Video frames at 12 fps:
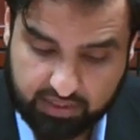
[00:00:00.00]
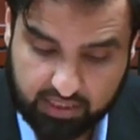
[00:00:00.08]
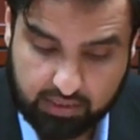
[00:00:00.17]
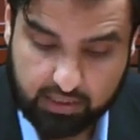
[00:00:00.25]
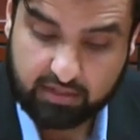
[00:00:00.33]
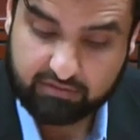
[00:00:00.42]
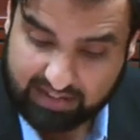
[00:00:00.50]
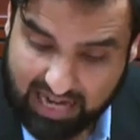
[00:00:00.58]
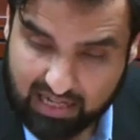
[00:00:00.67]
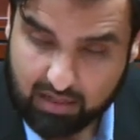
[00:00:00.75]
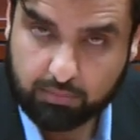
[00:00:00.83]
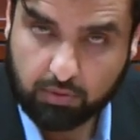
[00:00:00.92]
the
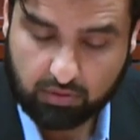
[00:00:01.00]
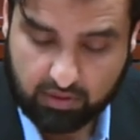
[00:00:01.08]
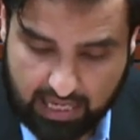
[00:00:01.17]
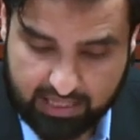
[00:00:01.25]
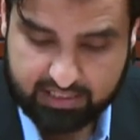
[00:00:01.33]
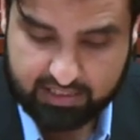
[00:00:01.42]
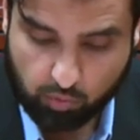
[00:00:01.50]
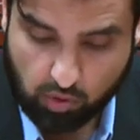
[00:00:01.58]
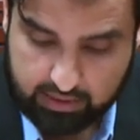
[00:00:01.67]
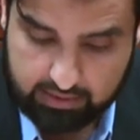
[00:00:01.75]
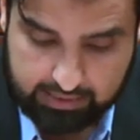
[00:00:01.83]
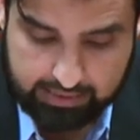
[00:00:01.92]
infallible guided
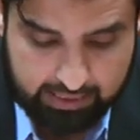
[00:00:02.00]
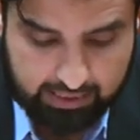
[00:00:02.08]
one.